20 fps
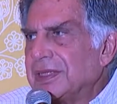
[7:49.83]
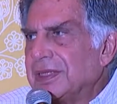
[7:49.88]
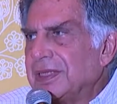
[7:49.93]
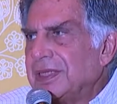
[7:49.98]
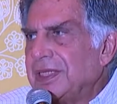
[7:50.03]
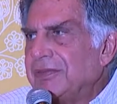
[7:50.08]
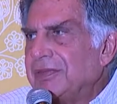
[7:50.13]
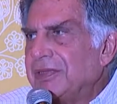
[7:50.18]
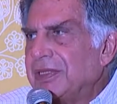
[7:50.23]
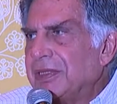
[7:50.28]

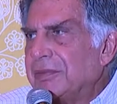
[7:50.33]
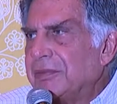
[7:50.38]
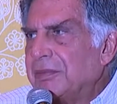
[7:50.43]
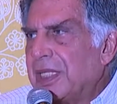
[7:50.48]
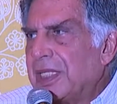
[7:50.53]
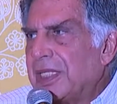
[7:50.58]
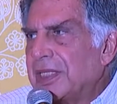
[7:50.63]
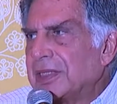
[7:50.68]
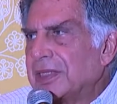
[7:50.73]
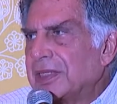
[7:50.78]
leaving a
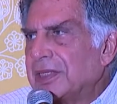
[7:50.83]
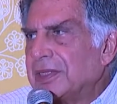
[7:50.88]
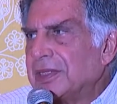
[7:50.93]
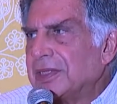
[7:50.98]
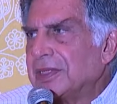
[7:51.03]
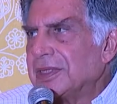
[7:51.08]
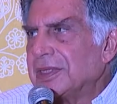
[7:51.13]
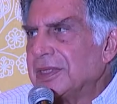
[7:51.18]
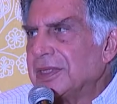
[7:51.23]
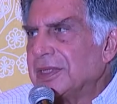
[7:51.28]
mark
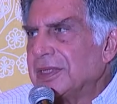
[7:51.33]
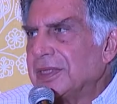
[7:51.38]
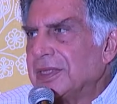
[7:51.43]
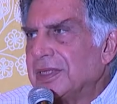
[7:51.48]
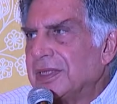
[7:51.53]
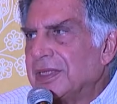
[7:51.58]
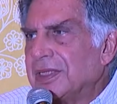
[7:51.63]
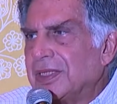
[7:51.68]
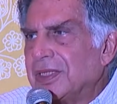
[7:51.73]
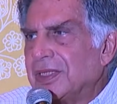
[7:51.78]
on
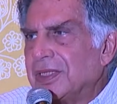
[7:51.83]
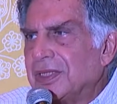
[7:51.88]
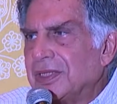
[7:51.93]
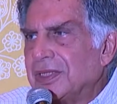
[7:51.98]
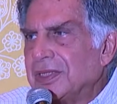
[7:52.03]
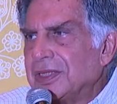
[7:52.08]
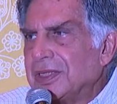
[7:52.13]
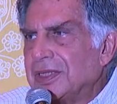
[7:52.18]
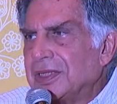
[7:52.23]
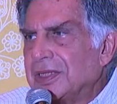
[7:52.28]

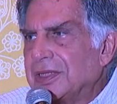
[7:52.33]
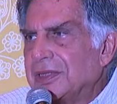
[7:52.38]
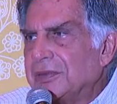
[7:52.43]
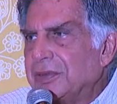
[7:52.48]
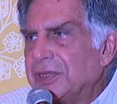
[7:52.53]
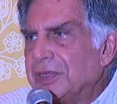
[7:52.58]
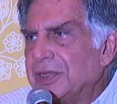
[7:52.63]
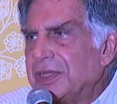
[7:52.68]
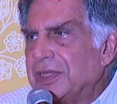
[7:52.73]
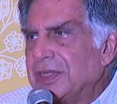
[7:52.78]
the
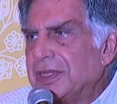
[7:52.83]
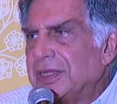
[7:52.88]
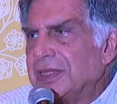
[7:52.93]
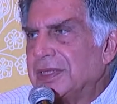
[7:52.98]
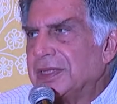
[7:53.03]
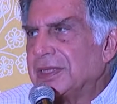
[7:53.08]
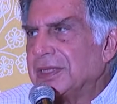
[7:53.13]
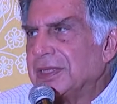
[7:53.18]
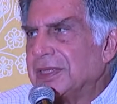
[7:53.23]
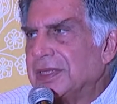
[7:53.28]

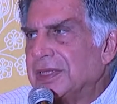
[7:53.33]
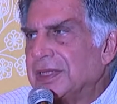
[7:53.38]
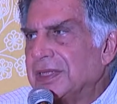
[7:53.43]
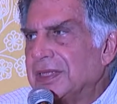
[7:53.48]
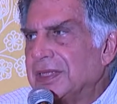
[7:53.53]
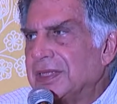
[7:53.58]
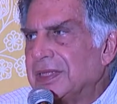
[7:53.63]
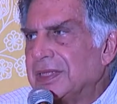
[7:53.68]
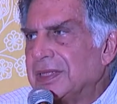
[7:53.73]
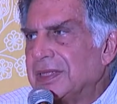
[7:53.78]
communities and
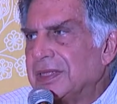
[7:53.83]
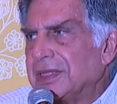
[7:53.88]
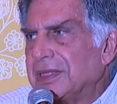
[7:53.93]
the